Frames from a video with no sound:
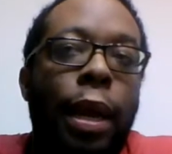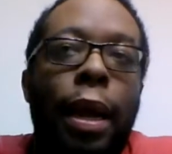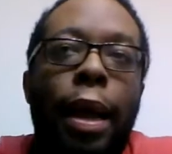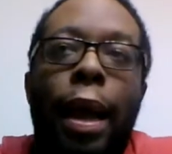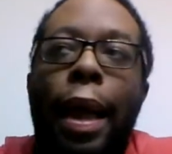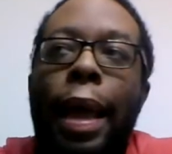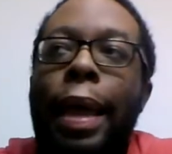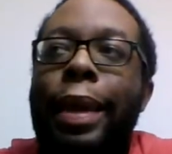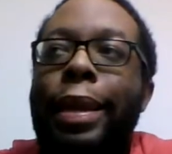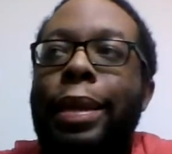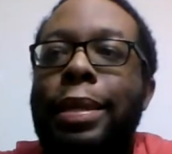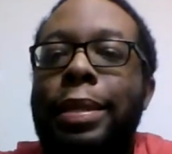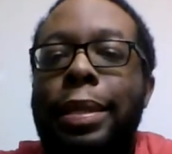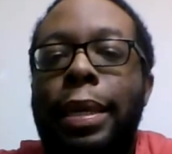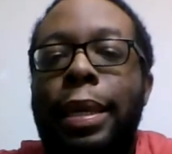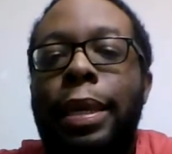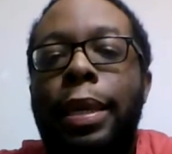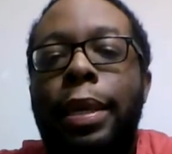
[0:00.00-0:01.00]
I hate to
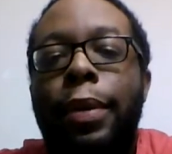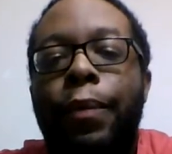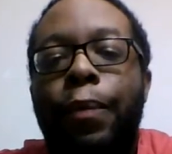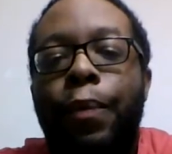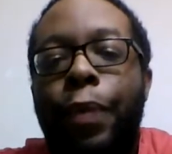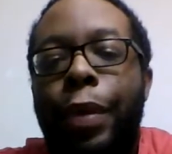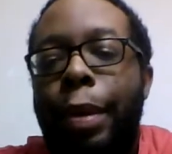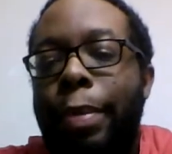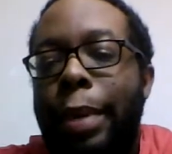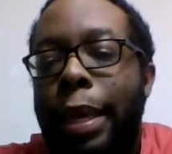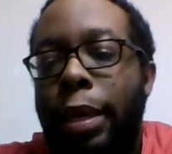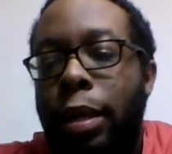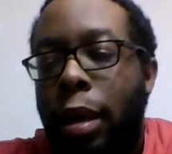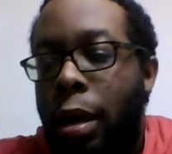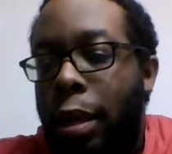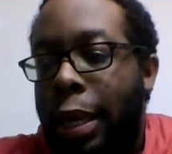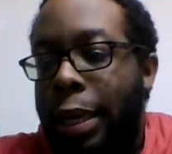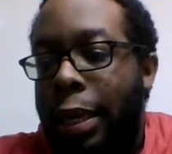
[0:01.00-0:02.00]
see him getting
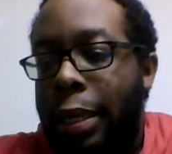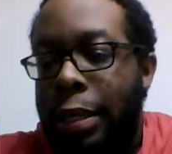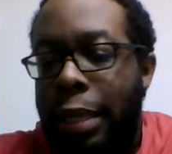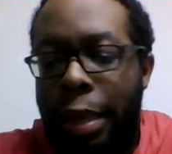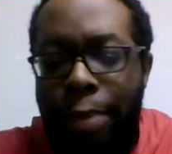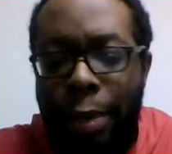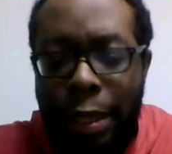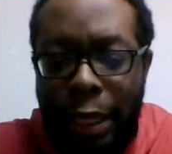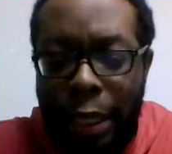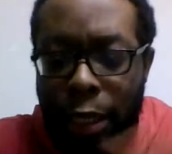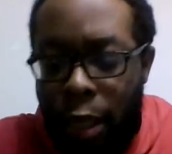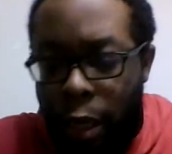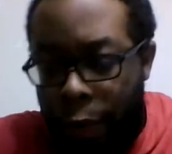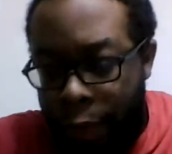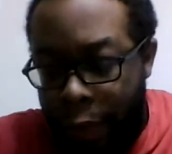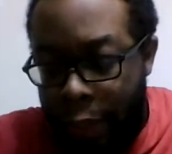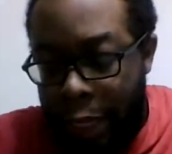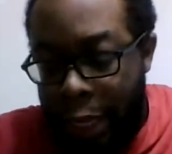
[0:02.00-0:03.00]
dogged like this. And I appreciate y'all
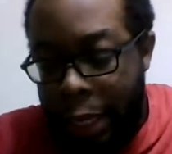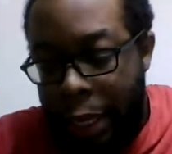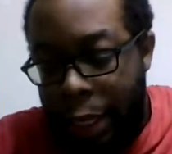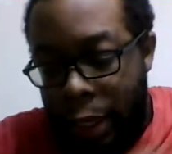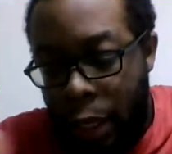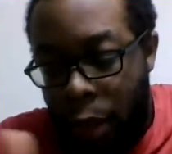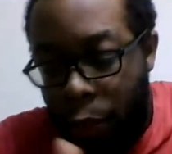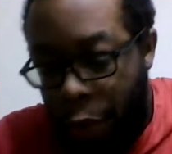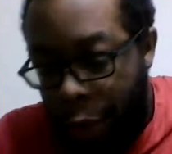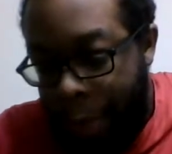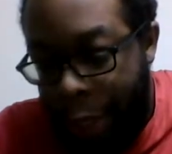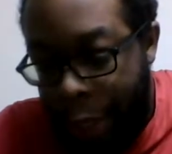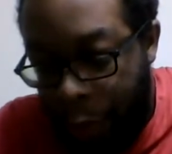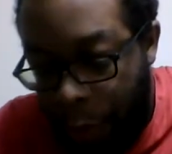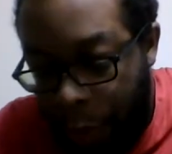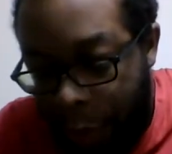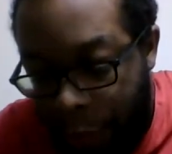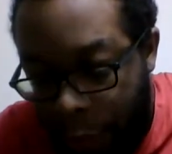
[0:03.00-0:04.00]
for saying that y'all want me to
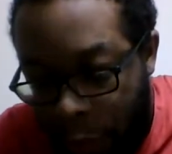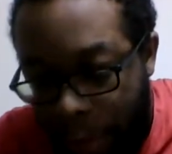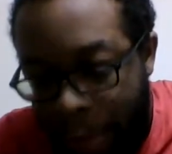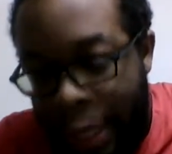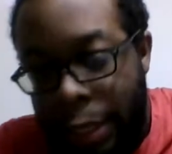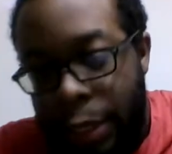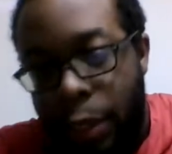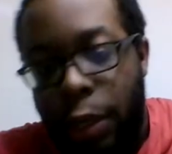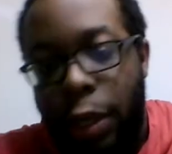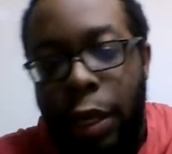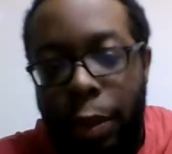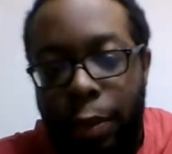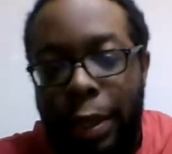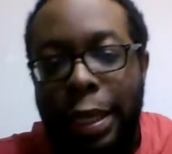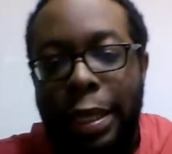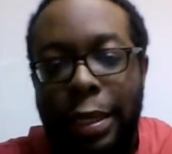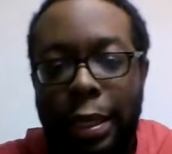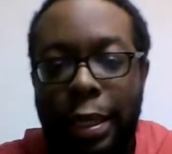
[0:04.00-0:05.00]
do this format so y'all can
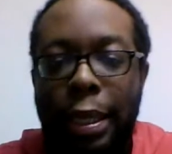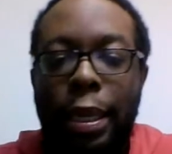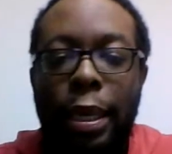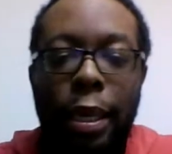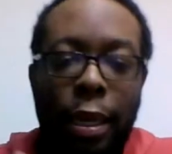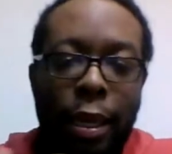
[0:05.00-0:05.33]
really see